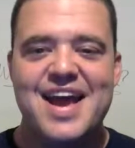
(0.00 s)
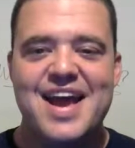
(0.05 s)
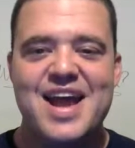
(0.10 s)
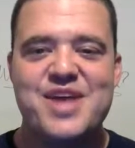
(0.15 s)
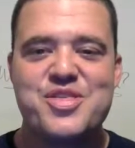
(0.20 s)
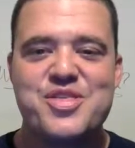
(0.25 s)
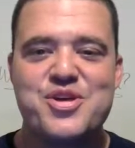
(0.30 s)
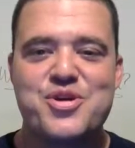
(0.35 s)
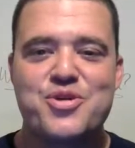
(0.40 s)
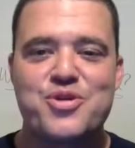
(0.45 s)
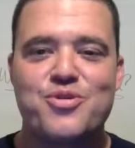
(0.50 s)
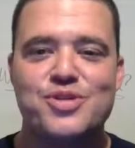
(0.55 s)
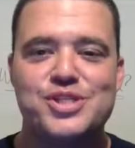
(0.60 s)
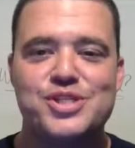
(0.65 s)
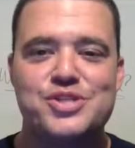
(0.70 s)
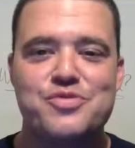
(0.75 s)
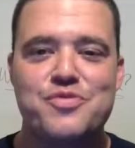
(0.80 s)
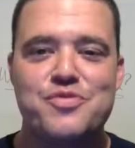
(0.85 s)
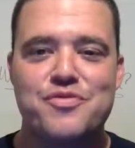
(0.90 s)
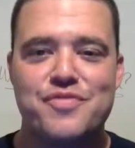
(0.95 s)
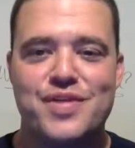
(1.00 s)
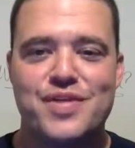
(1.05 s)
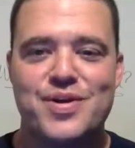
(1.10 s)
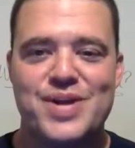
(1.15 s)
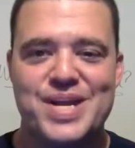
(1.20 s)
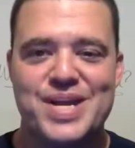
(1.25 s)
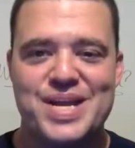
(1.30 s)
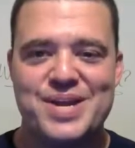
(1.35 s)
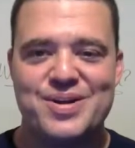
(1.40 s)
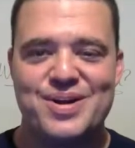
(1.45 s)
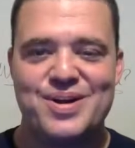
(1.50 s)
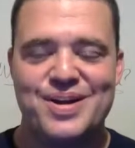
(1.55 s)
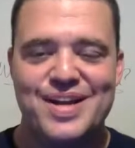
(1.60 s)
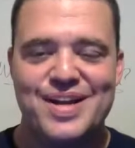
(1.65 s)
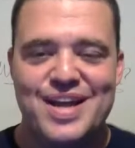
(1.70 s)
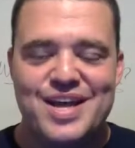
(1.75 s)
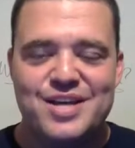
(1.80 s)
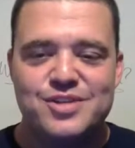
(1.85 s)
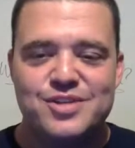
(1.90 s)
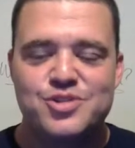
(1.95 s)
Hey there, Christian Rivera here.
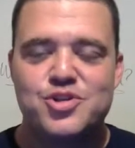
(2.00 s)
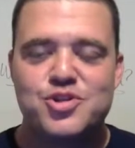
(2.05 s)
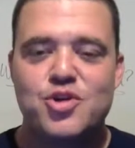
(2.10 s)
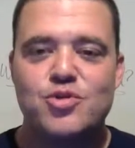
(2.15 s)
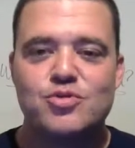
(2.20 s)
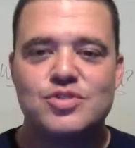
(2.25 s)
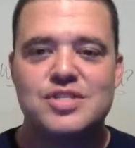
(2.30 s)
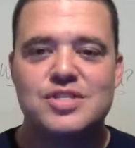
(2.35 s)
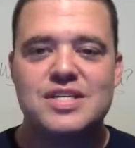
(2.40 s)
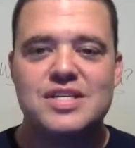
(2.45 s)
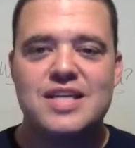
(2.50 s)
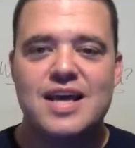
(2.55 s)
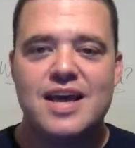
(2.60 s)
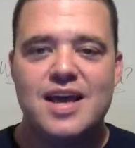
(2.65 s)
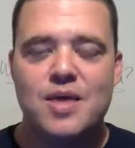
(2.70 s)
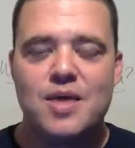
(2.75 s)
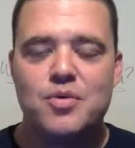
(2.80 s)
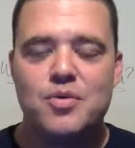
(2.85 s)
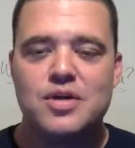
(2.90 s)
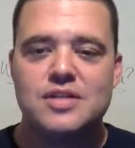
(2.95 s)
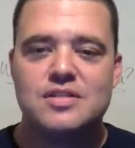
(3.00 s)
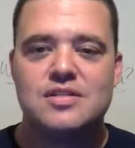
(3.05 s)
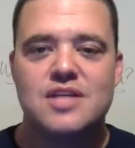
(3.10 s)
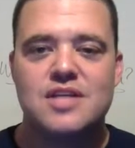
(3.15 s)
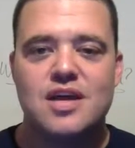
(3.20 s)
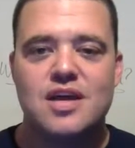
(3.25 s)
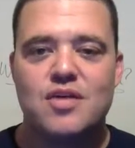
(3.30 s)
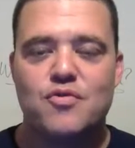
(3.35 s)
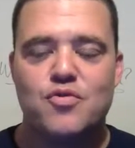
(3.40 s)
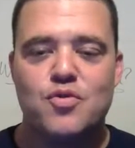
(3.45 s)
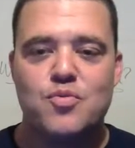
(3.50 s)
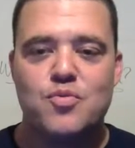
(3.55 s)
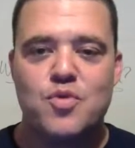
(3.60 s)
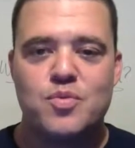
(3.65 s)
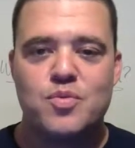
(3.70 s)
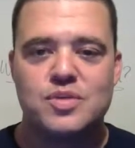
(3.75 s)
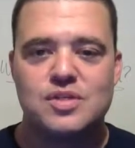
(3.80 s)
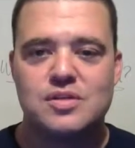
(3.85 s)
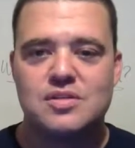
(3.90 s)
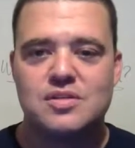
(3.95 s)
So today I wanted to take a few
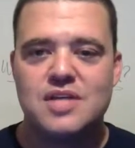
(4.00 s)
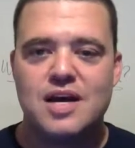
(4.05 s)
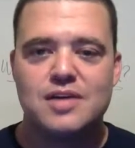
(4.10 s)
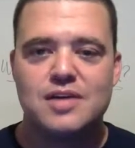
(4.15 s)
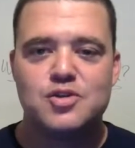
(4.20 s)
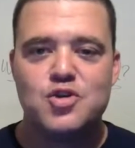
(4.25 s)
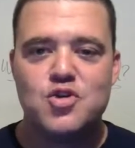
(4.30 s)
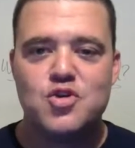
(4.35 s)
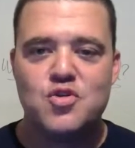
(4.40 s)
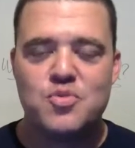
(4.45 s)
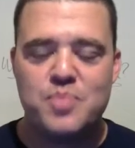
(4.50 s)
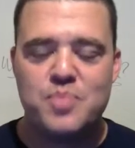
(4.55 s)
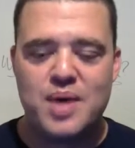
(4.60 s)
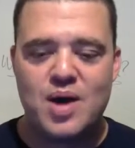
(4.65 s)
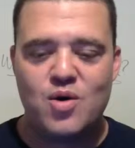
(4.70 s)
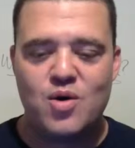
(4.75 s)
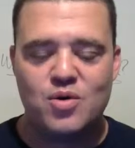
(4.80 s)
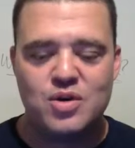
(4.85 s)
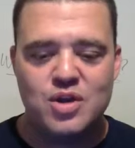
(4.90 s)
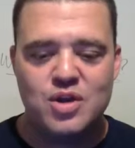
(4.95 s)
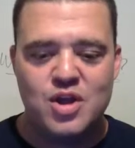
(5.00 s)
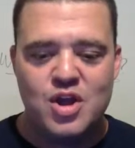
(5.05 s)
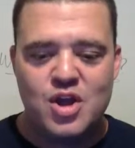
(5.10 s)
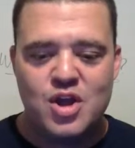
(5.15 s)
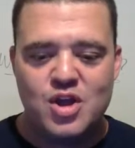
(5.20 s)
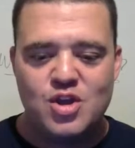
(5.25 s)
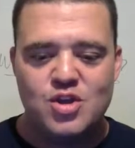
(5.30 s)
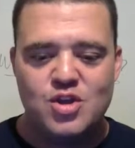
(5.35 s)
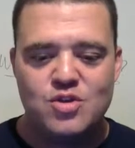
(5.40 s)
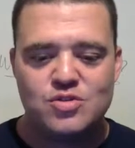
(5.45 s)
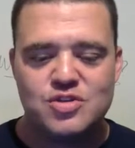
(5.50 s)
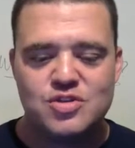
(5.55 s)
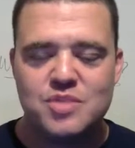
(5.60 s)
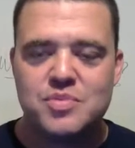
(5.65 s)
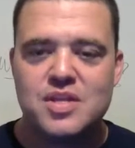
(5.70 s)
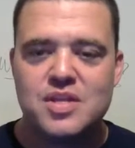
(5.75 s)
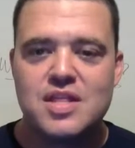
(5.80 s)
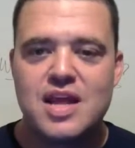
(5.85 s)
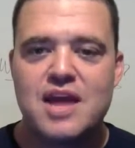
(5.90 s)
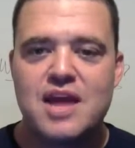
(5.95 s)
moments to talk to you about, you know,
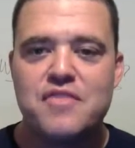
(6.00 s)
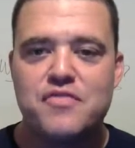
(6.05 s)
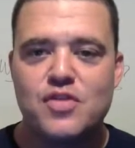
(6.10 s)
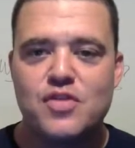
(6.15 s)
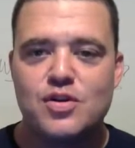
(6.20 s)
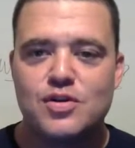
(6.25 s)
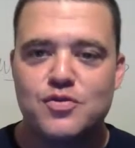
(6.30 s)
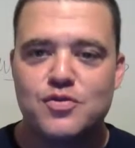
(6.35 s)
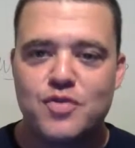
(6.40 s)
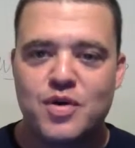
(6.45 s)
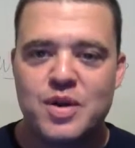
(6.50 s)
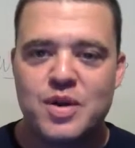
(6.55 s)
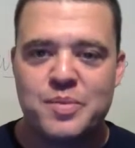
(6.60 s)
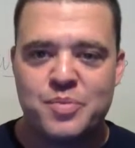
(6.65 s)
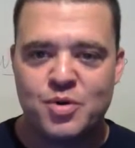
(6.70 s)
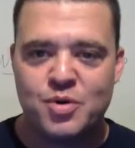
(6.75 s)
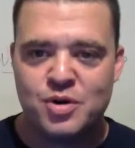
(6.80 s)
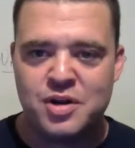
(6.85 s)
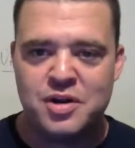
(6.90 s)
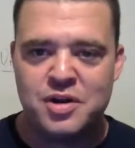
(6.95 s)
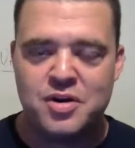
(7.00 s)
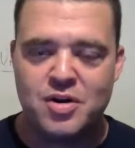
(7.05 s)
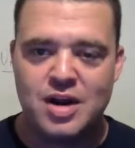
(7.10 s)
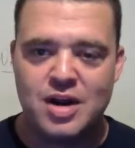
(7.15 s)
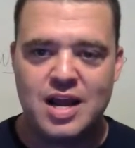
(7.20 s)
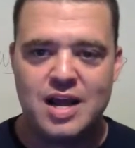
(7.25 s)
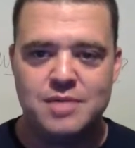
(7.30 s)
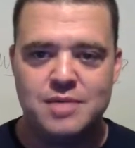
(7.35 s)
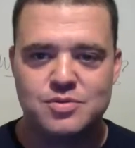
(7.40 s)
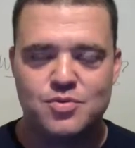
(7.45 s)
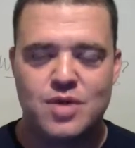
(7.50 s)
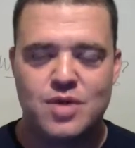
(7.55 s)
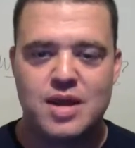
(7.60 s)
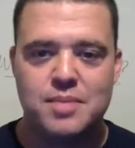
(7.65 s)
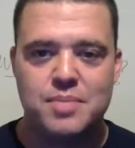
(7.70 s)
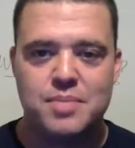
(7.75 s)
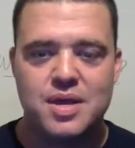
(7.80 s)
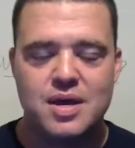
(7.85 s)
something that I feel is very important in our lives, right?